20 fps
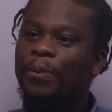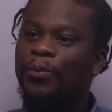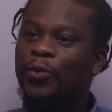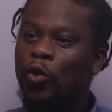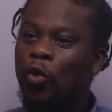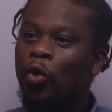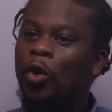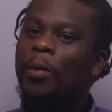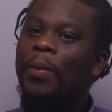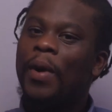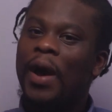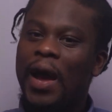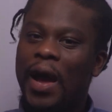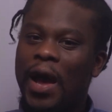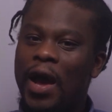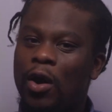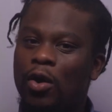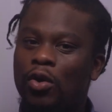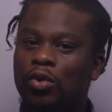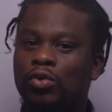talk about
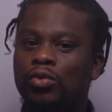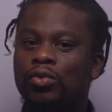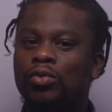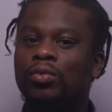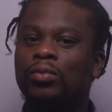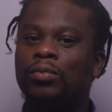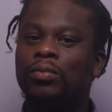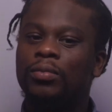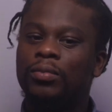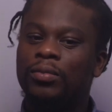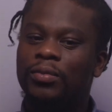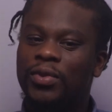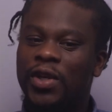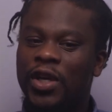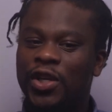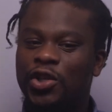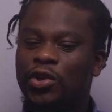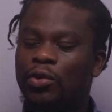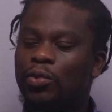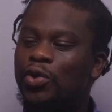how
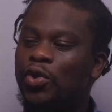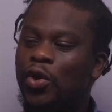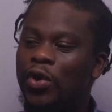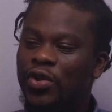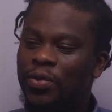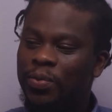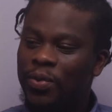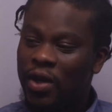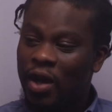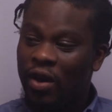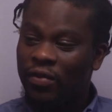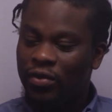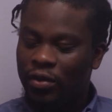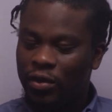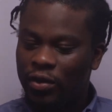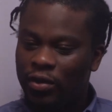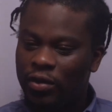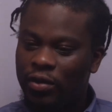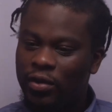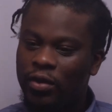Nigeria was going to be
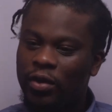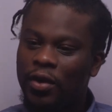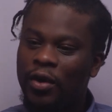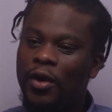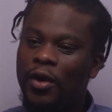governed.